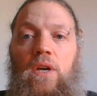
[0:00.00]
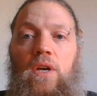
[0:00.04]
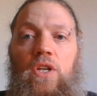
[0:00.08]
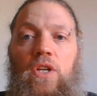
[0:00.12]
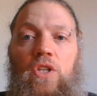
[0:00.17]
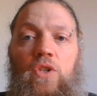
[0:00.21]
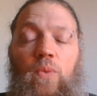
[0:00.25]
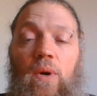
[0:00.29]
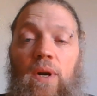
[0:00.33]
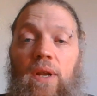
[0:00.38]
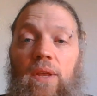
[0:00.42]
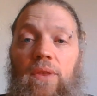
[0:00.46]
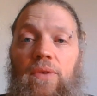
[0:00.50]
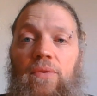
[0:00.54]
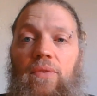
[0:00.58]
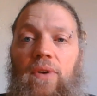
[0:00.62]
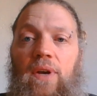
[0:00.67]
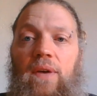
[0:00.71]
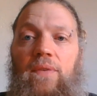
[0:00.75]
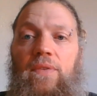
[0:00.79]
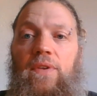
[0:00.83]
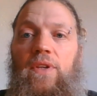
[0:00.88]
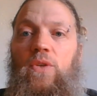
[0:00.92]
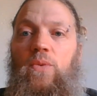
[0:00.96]

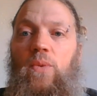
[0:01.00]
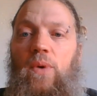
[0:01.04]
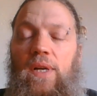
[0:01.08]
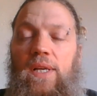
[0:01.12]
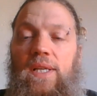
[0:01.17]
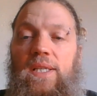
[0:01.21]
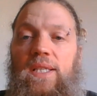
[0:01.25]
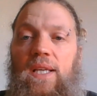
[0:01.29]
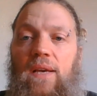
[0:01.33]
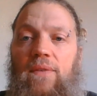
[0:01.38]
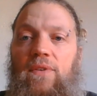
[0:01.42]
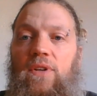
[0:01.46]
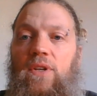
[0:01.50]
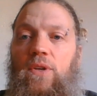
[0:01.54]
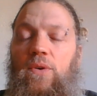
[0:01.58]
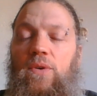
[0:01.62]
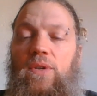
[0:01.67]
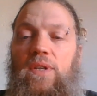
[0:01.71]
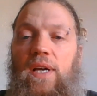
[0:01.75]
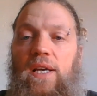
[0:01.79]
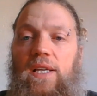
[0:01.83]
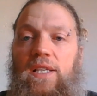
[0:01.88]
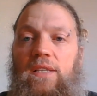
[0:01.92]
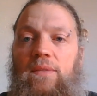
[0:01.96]
23 of the 27 New
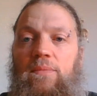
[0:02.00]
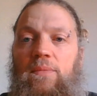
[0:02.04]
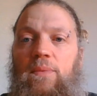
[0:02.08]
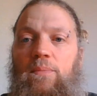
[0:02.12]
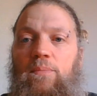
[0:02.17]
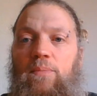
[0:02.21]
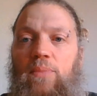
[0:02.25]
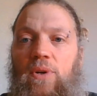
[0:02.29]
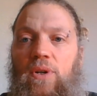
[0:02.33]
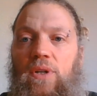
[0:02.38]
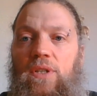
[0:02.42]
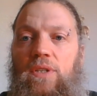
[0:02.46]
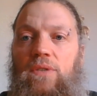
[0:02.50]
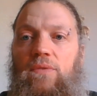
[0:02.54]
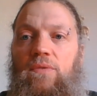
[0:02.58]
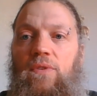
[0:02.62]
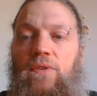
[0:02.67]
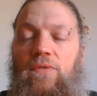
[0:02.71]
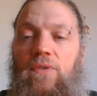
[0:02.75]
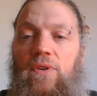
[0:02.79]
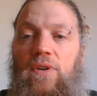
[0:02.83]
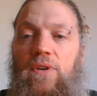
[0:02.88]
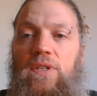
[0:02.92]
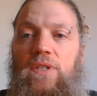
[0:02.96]
Testament books
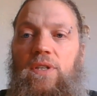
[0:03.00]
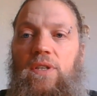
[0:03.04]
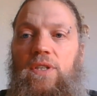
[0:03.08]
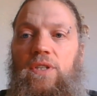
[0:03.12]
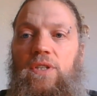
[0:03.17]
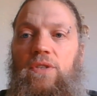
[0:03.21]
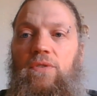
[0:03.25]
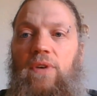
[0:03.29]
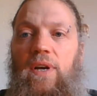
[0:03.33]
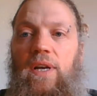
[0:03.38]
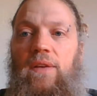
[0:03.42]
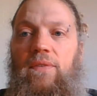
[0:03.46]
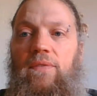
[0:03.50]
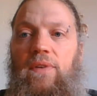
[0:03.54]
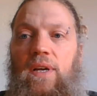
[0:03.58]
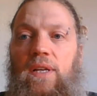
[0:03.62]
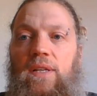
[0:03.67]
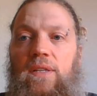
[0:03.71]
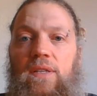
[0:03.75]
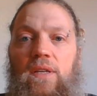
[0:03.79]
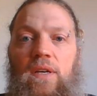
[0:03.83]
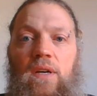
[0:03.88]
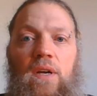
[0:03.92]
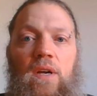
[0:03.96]
refer to this great event.